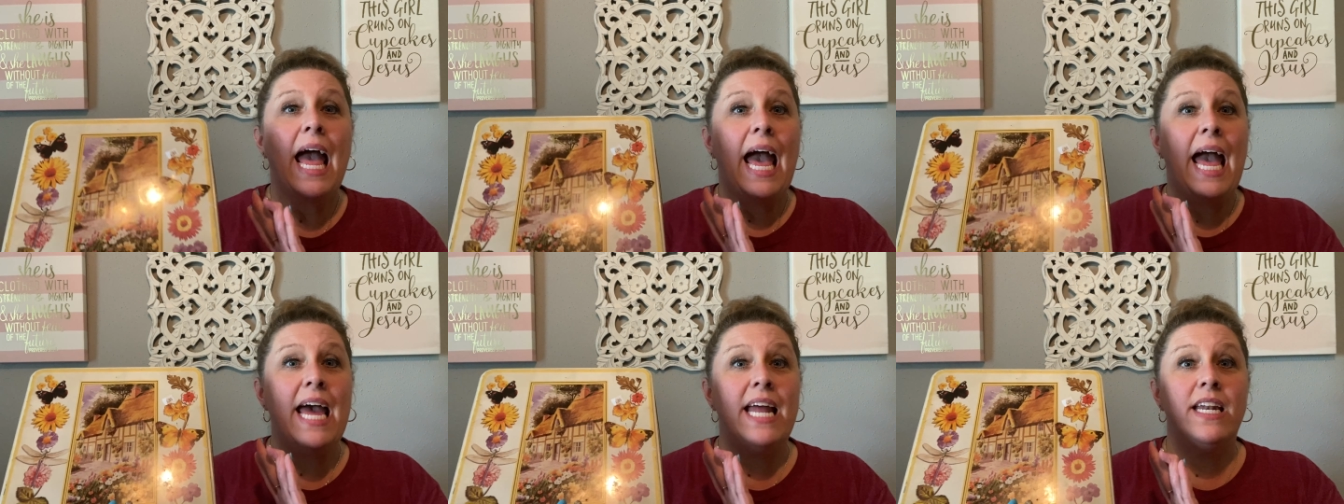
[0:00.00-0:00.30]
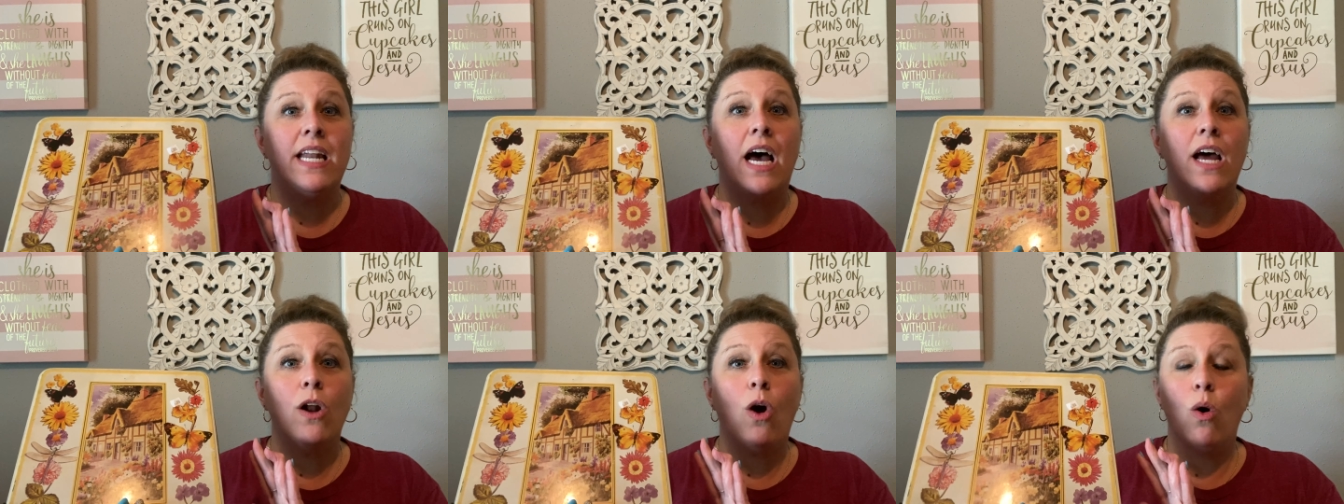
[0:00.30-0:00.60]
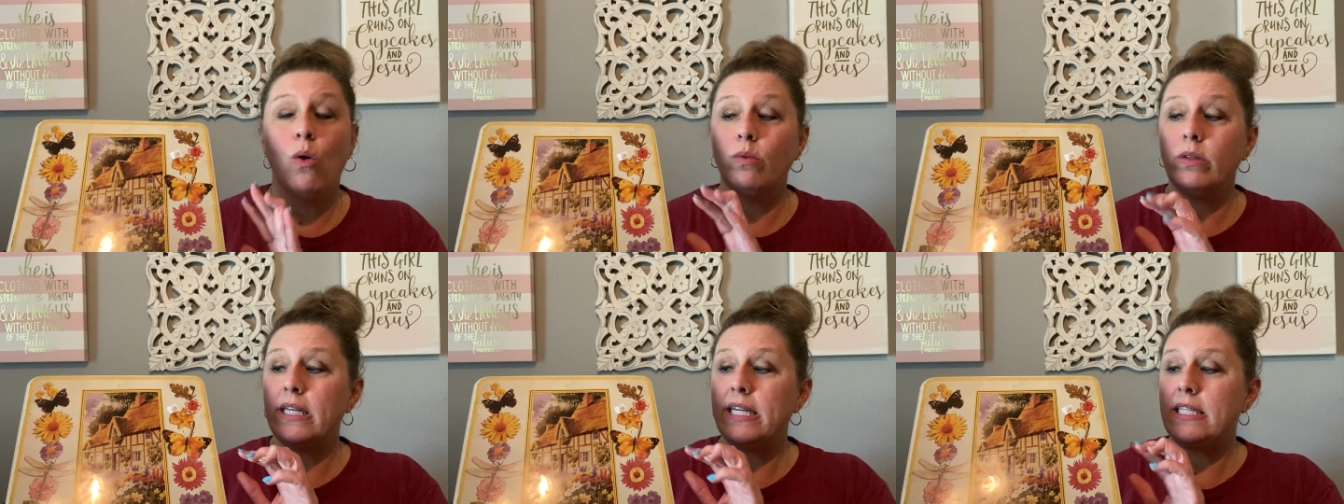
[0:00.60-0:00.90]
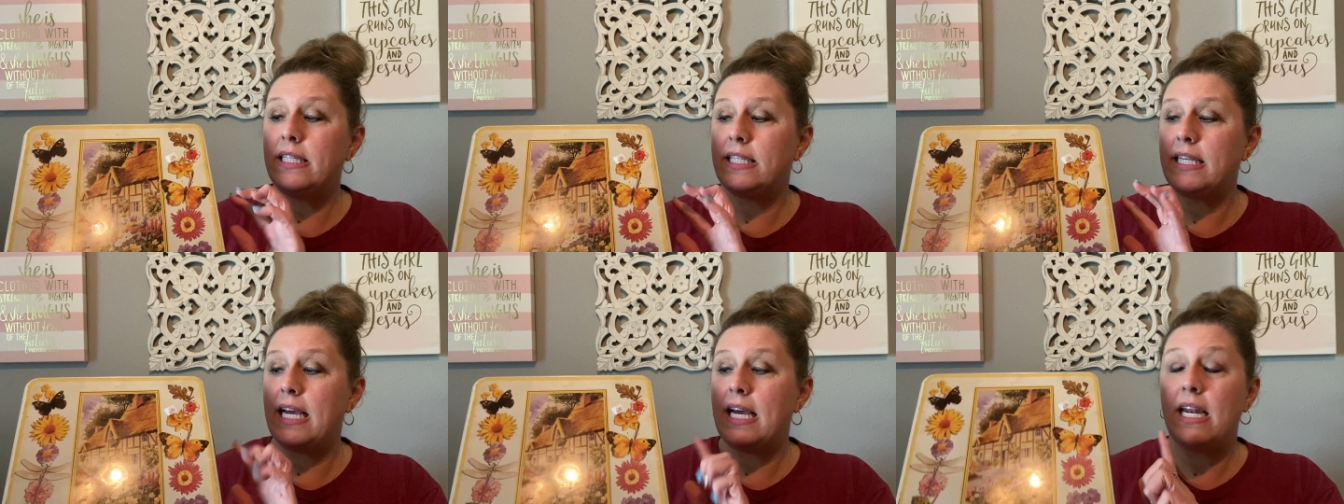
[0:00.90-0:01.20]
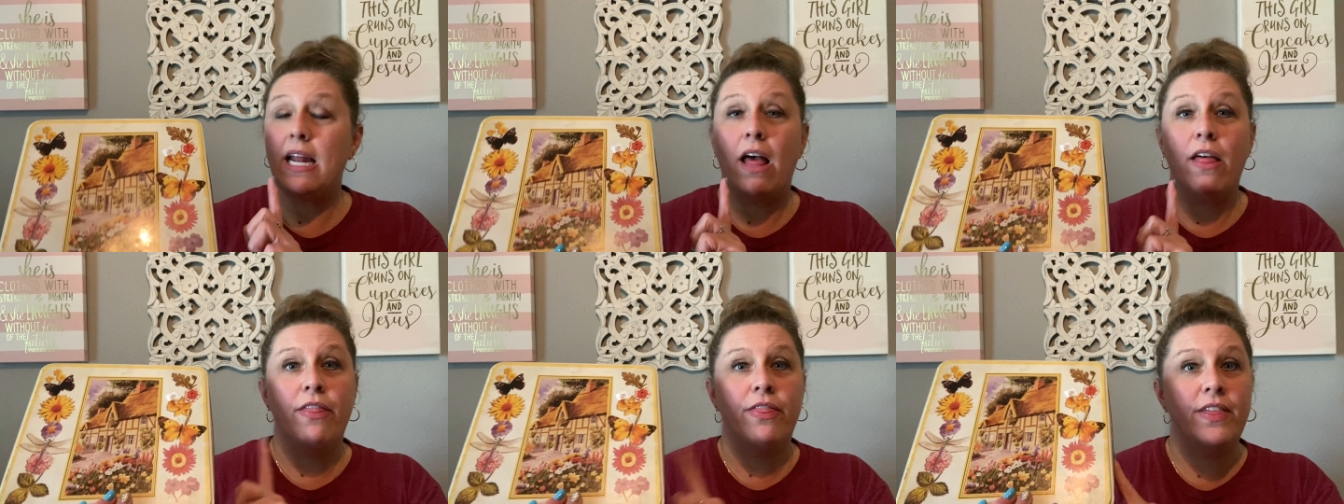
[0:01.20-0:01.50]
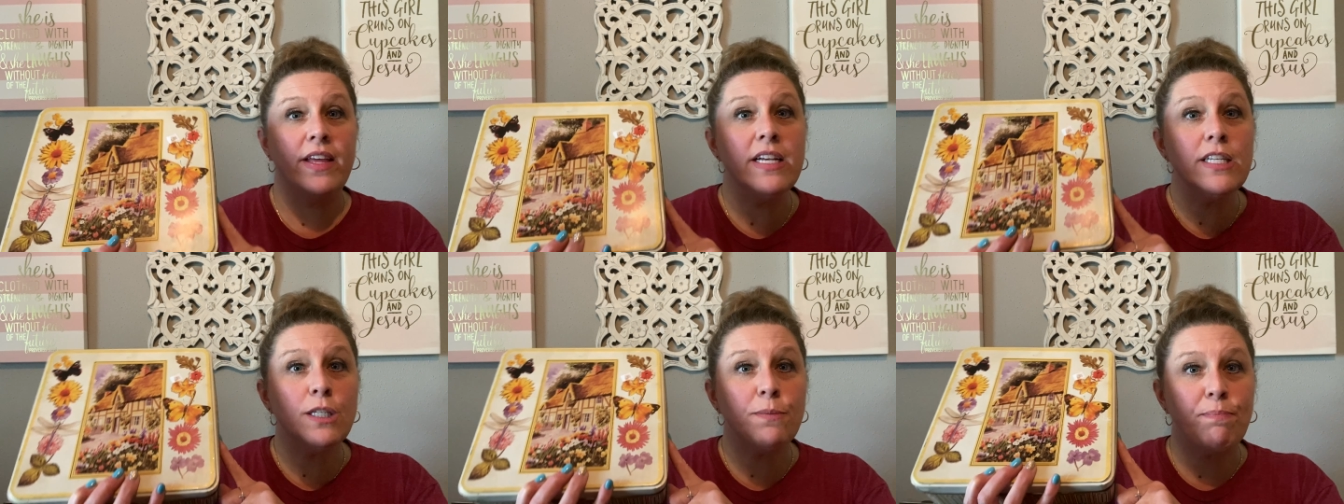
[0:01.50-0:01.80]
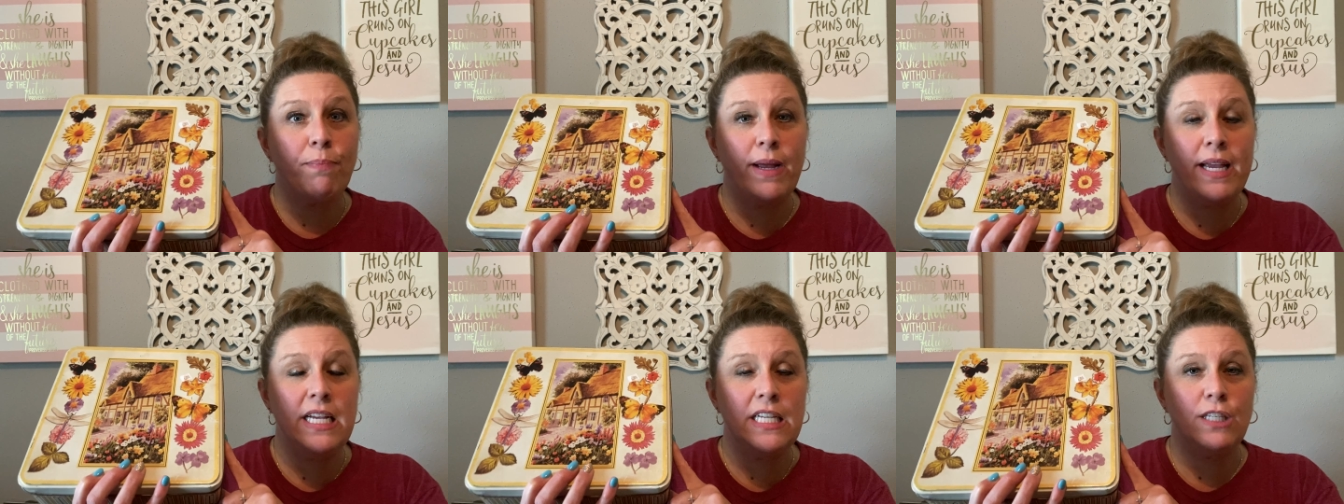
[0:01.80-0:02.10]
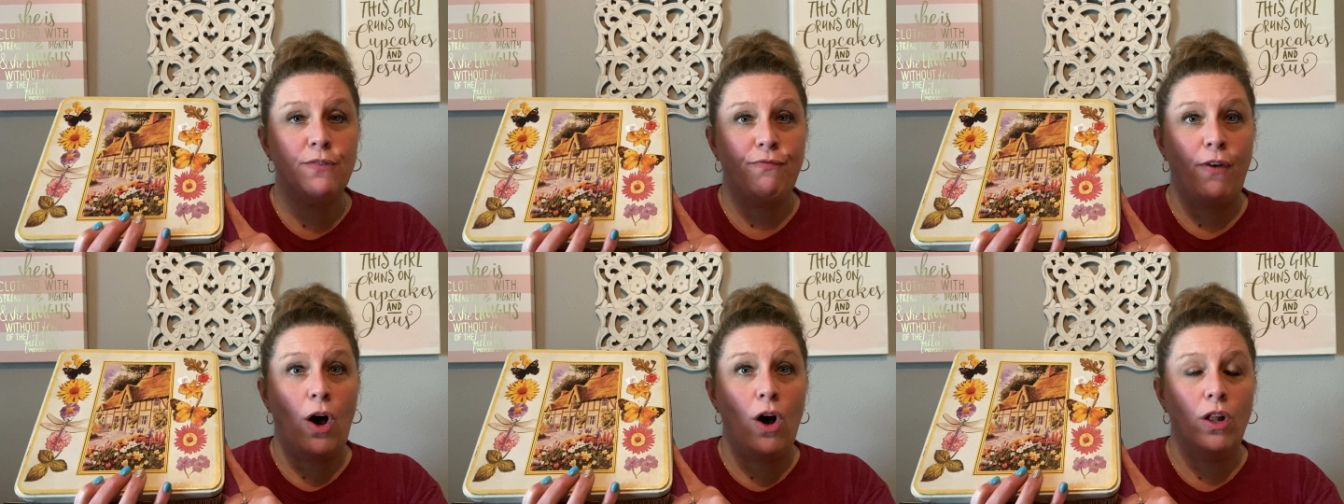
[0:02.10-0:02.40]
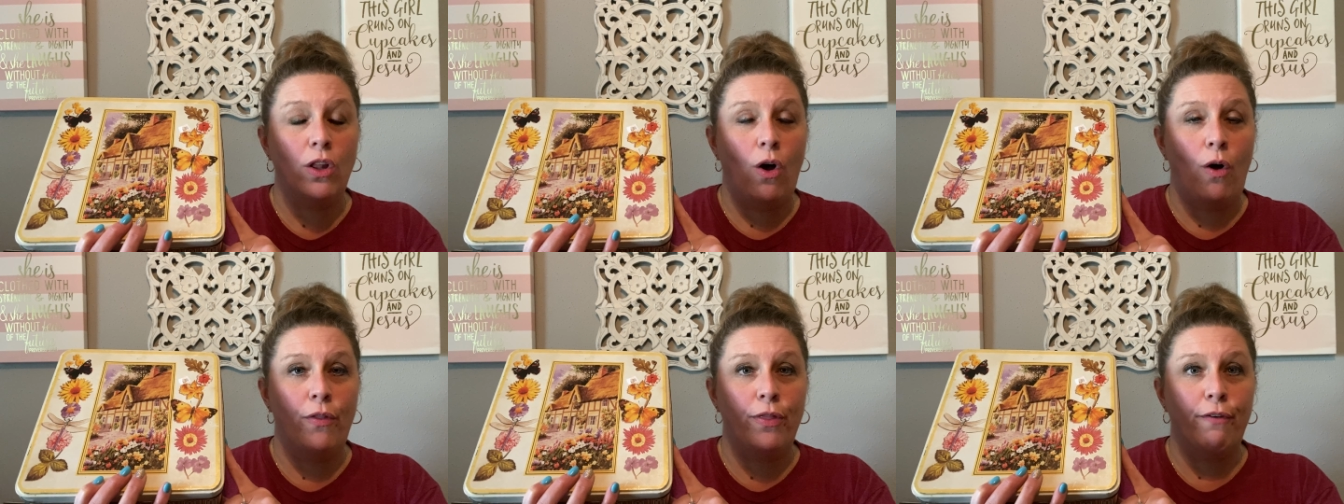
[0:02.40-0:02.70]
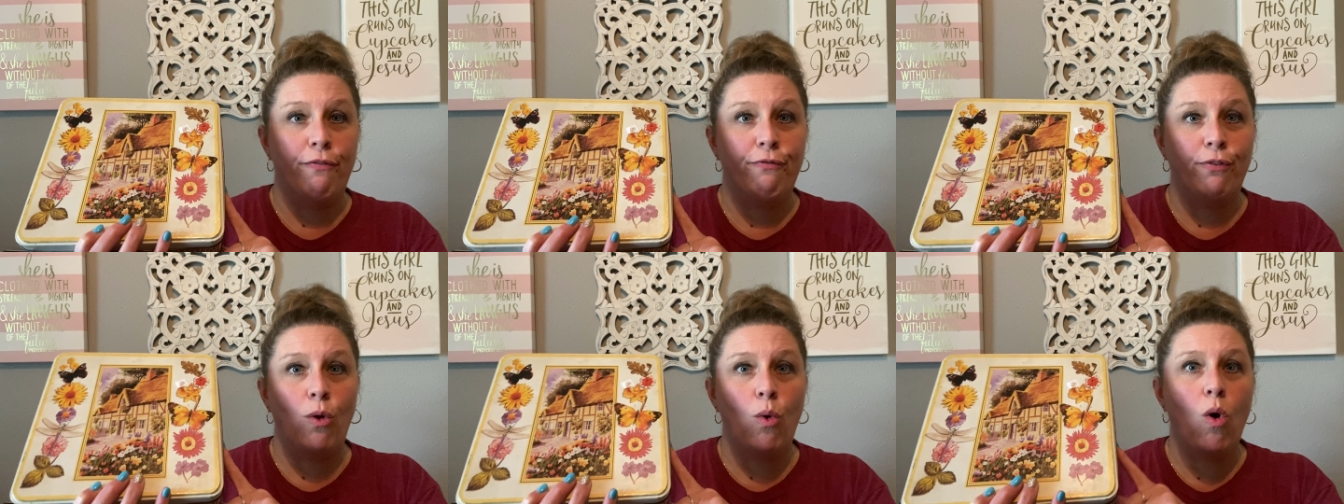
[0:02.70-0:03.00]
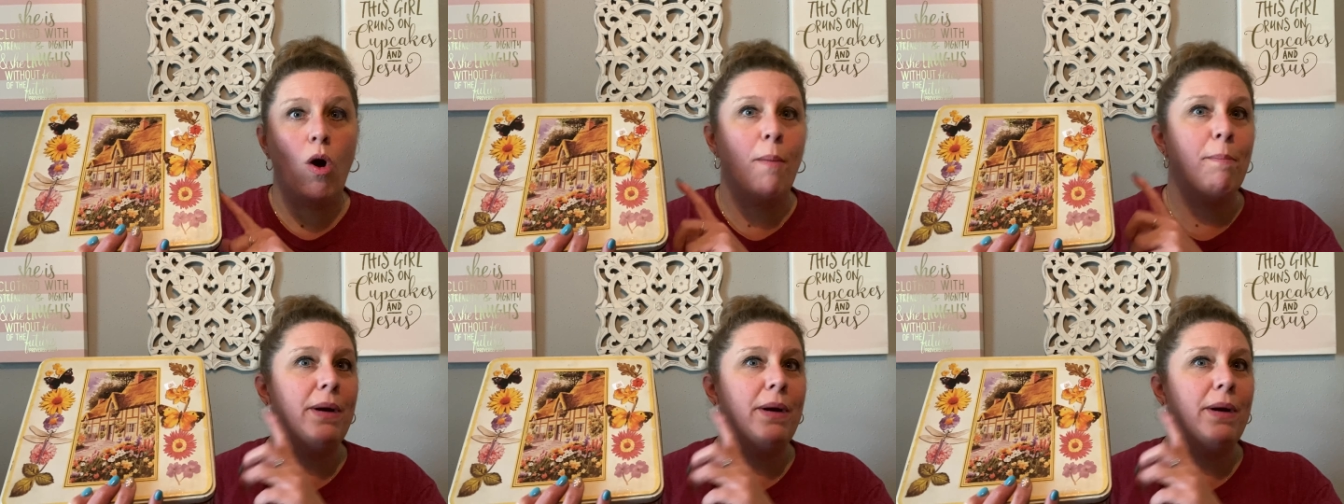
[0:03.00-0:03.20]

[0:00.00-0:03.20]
And not only did this piece fall on the floor,